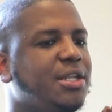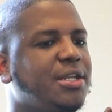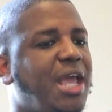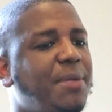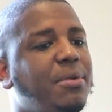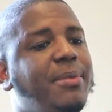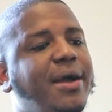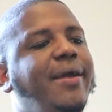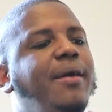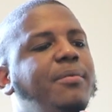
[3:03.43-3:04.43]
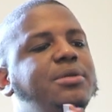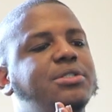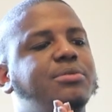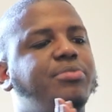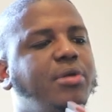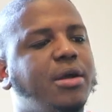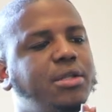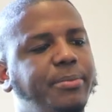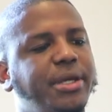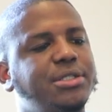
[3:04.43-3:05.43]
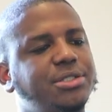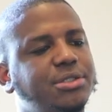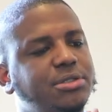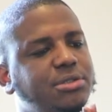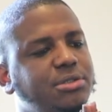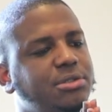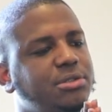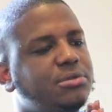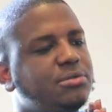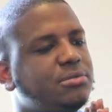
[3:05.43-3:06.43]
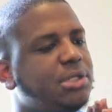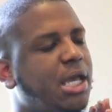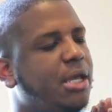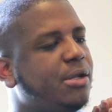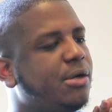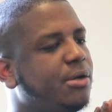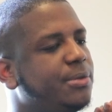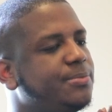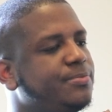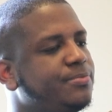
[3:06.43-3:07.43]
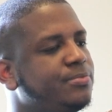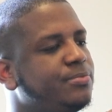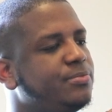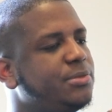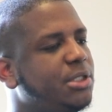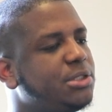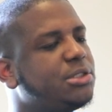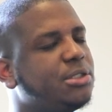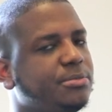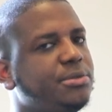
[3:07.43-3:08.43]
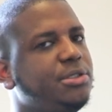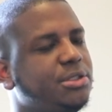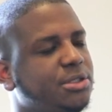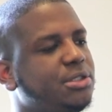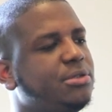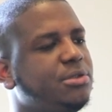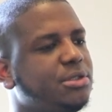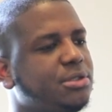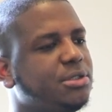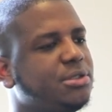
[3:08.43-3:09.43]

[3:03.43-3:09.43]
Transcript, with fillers: the name of my album is The Proclamation, and um, it's something. It's serious.